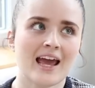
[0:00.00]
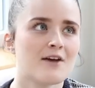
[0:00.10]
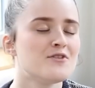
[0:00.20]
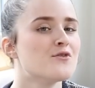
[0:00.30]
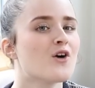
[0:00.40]

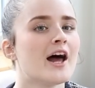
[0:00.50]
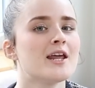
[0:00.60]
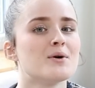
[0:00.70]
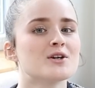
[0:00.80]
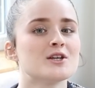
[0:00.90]
If you've got any
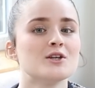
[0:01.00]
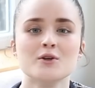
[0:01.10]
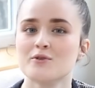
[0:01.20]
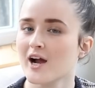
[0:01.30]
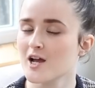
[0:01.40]
books that
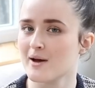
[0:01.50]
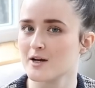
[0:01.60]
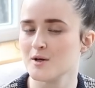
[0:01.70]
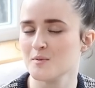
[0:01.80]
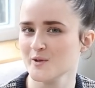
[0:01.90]
you'd recommend
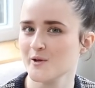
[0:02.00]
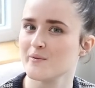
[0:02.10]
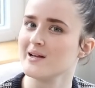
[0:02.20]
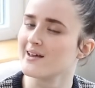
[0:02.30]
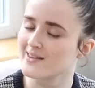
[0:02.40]
people to
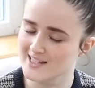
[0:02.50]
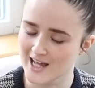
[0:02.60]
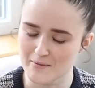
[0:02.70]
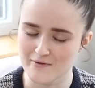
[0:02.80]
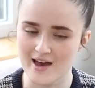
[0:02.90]
read at this
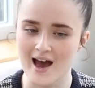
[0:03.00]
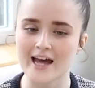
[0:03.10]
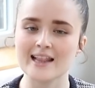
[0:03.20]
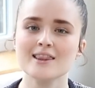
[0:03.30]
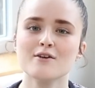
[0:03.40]
time of year,
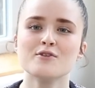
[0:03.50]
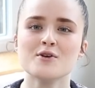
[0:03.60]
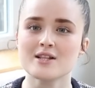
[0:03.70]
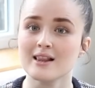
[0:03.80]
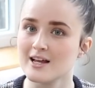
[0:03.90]
I'd love for you
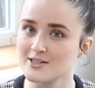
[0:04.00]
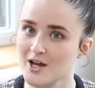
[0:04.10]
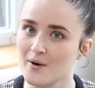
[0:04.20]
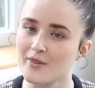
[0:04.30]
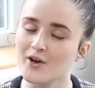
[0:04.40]
to let us
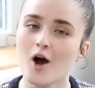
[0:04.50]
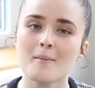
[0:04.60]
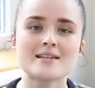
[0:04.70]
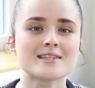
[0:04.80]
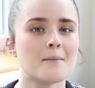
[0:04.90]
know in the
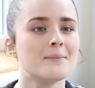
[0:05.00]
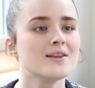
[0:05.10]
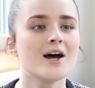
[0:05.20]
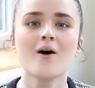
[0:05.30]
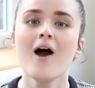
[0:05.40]
comments down
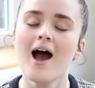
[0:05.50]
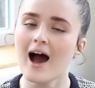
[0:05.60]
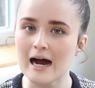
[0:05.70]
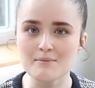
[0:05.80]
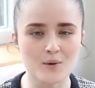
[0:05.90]
below.
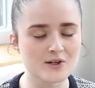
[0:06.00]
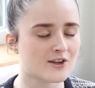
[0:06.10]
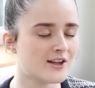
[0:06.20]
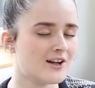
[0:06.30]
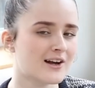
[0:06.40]
I'm always
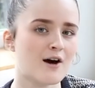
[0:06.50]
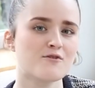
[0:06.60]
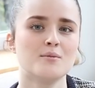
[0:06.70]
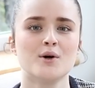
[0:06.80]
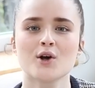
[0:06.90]
on the lookout
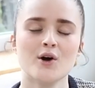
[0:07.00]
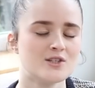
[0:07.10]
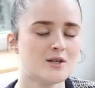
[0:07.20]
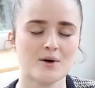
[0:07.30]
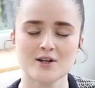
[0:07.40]
for more
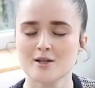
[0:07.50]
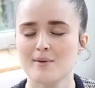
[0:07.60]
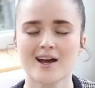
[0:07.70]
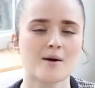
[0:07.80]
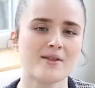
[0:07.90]
cozy books to
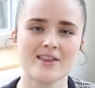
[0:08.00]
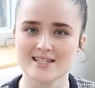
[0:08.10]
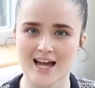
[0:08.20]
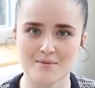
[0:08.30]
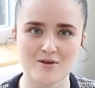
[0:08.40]
pick up at this
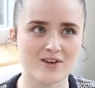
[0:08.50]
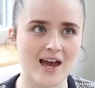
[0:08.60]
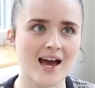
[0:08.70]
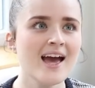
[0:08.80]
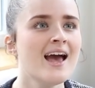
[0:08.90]
time of
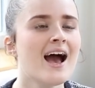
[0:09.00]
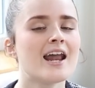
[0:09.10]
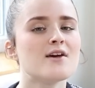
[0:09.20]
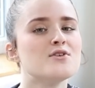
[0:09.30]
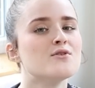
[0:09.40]
year.
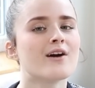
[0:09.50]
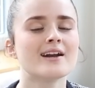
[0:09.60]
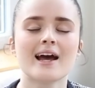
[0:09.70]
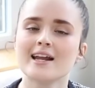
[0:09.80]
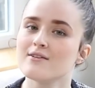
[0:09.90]
And if you've read
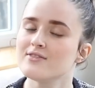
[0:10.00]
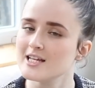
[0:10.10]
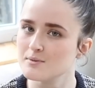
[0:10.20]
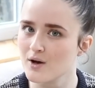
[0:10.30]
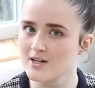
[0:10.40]
any of
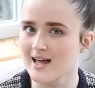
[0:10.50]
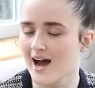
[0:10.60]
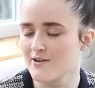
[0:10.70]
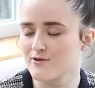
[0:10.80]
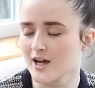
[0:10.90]
these books that
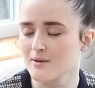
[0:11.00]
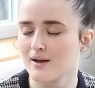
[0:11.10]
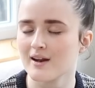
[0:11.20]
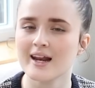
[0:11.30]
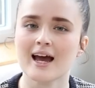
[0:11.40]
I've
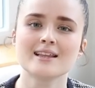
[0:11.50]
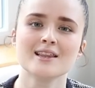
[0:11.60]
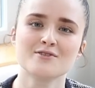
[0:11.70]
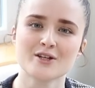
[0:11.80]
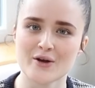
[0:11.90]
recommended, I'd
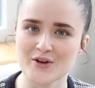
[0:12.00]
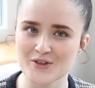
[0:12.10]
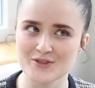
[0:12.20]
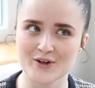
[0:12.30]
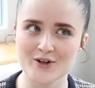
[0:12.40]
love to know your
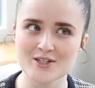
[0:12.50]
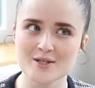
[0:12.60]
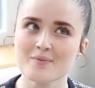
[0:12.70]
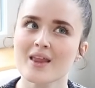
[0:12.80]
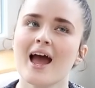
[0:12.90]

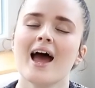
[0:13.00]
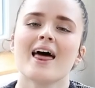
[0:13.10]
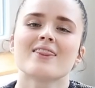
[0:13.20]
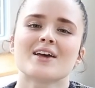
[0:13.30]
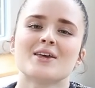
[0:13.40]
thoughts.
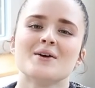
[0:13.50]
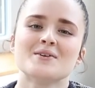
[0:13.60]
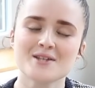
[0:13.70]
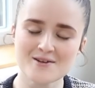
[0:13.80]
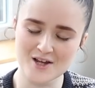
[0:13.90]
Thank you
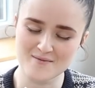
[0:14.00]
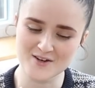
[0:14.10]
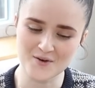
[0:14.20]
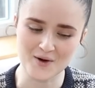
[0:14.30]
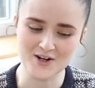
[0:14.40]
so, so much
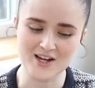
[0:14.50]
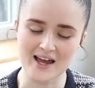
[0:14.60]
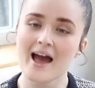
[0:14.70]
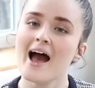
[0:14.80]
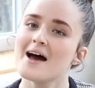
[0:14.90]
for
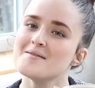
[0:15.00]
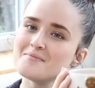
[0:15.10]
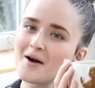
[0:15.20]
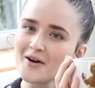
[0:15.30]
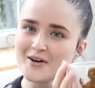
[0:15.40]
watching.
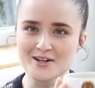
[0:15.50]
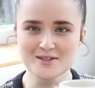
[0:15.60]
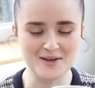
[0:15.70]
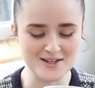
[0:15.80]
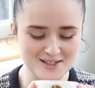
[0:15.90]
Merry
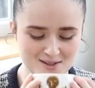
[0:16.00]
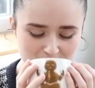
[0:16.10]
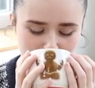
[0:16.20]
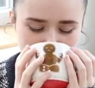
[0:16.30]
Christmas.